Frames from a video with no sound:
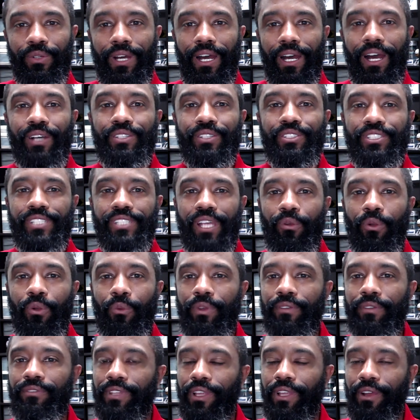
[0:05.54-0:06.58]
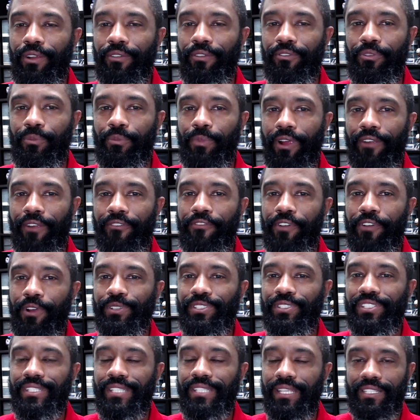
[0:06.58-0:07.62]
I'll share what we've learned from our
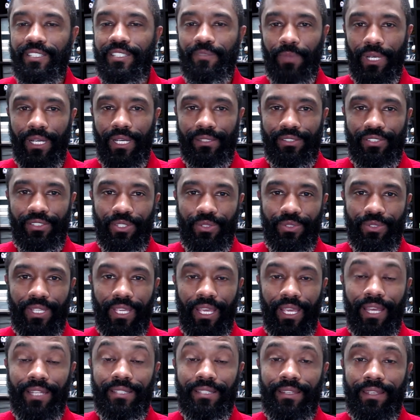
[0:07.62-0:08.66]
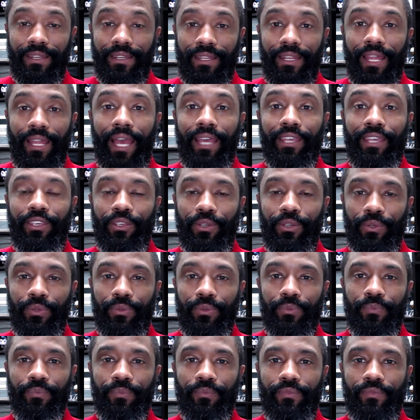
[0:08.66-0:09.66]
first 6 months using Incident IQ.